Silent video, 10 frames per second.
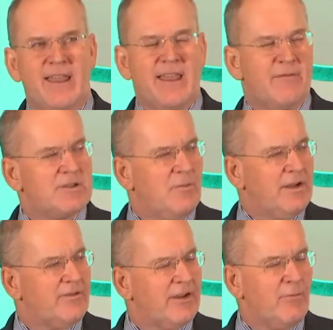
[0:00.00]
I was
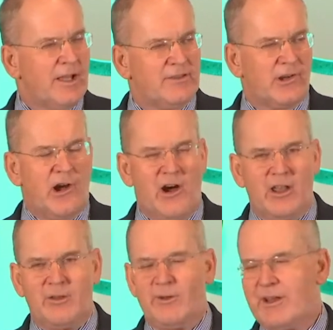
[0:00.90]
wondering what to
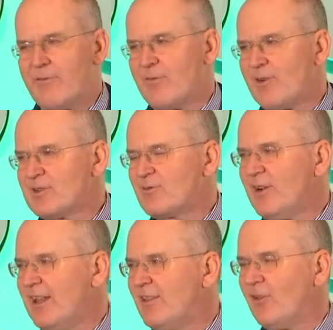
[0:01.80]
call it when I first
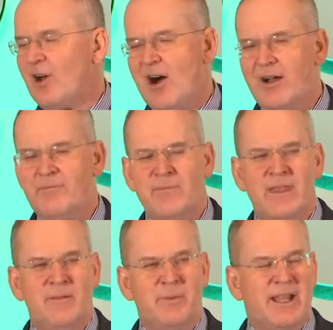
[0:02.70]
read the law,
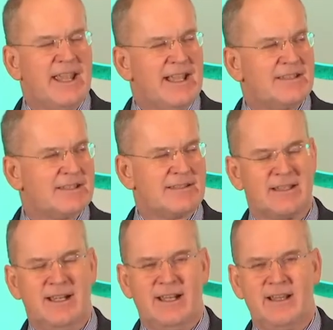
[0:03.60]
but I guess
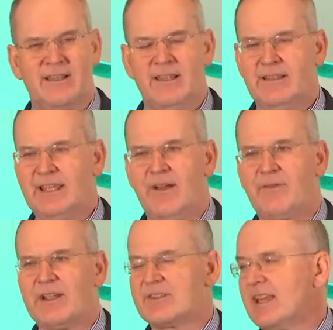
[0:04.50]

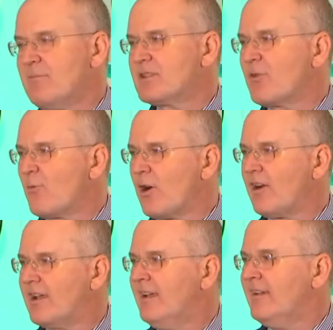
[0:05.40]
TEFCA seems to
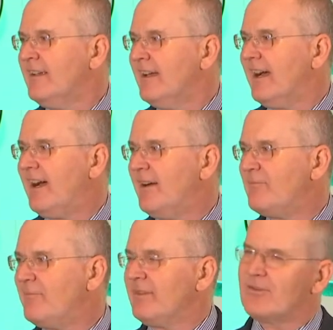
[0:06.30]
work.
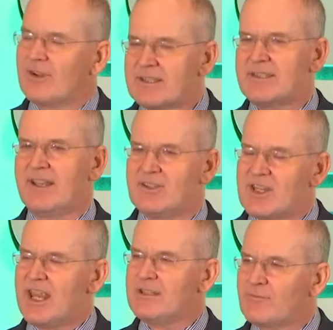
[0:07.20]
Trusted
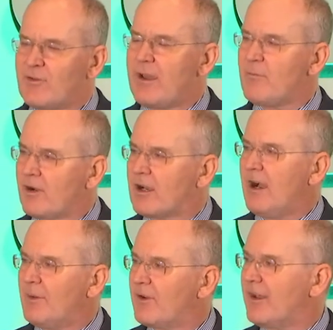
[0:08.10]
Exchange Framework
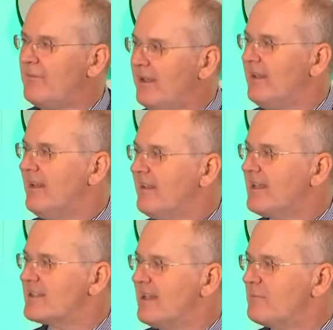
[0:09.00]
Common Agreement,
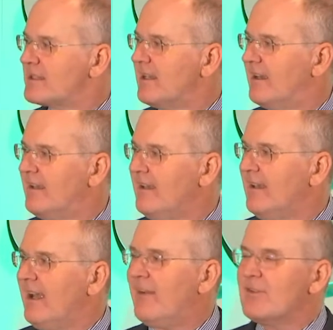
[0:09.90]
that seems to
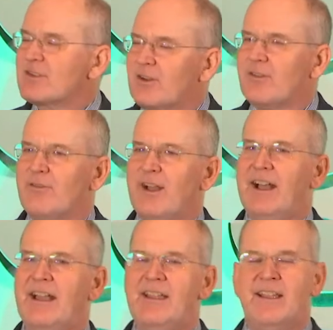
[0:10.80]
have a sort of a